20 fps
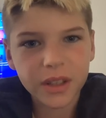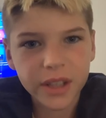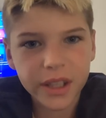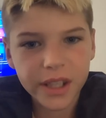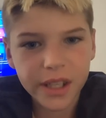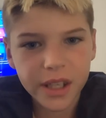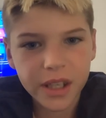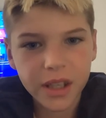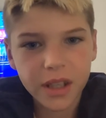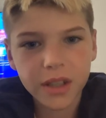
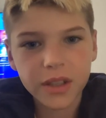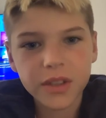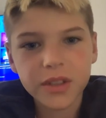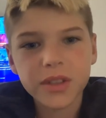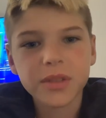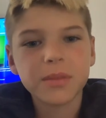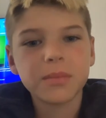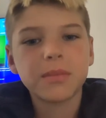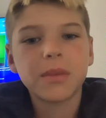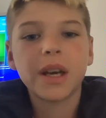
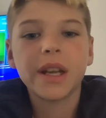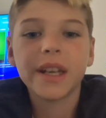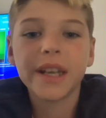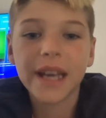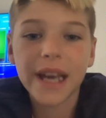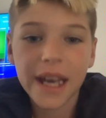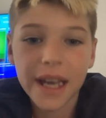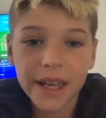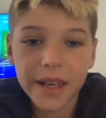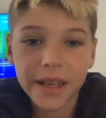account, my
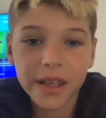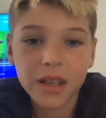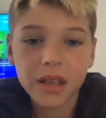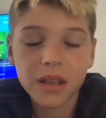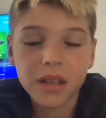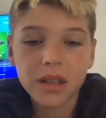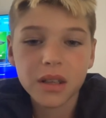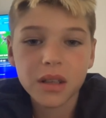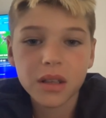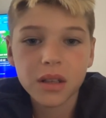nan,
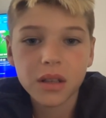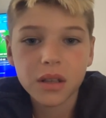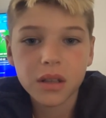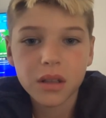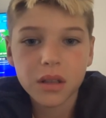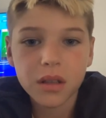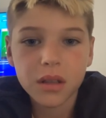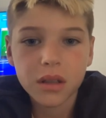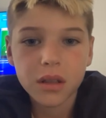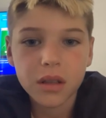
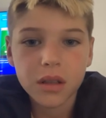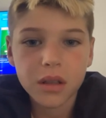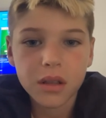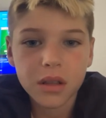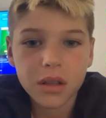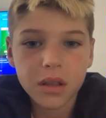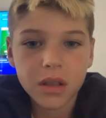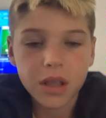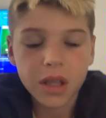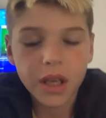
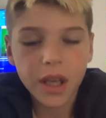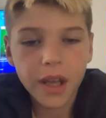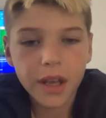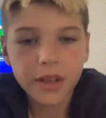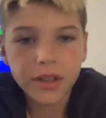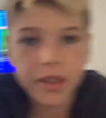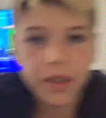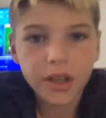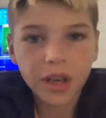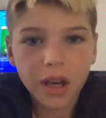
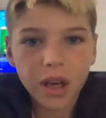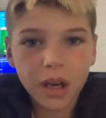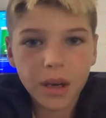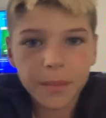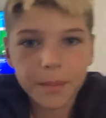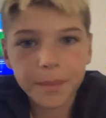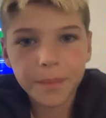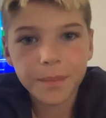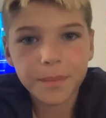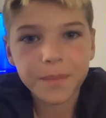and
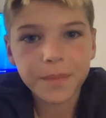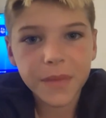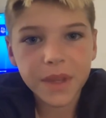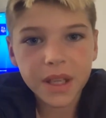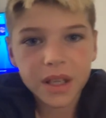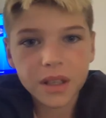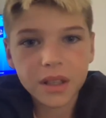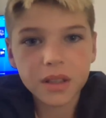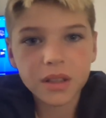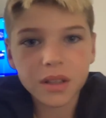um,
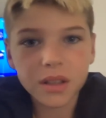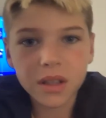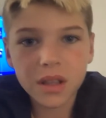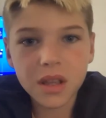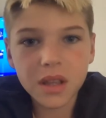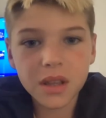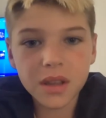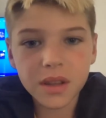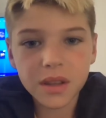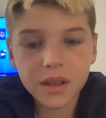
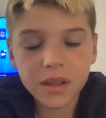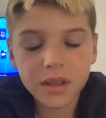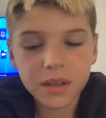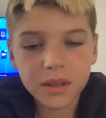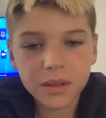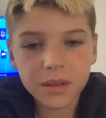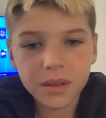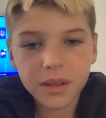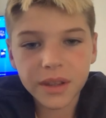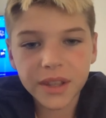
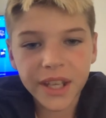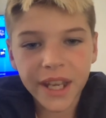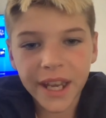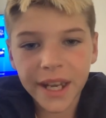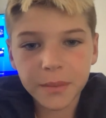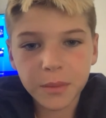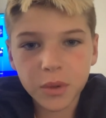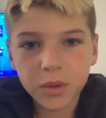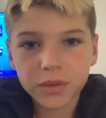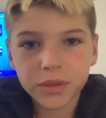the
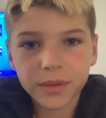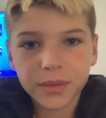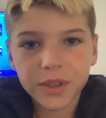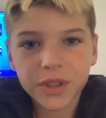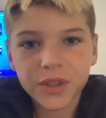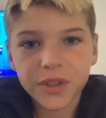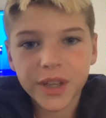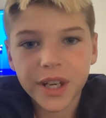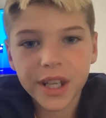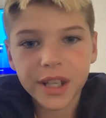animals of
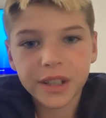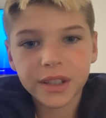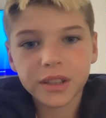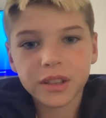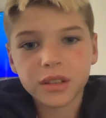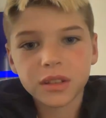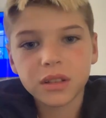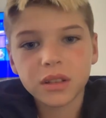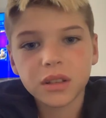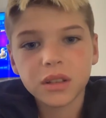Australia.